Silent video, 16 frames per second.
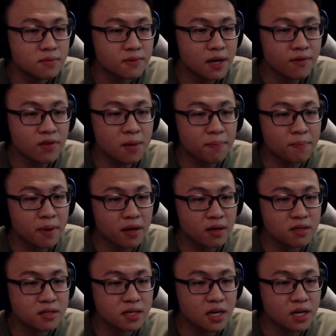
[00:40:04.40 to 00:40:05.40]
Having a
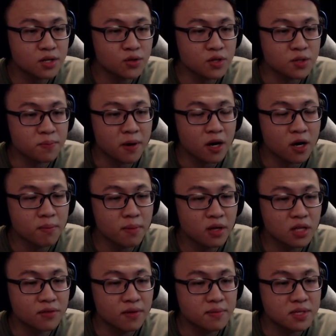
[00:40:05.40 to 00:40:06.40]
pet schedule is
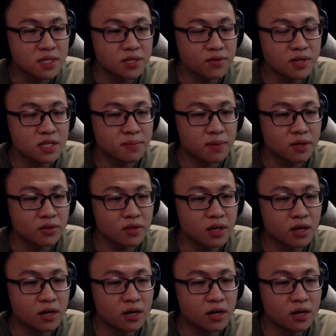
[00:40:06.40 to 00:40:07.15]
paramount if I'm serious about it.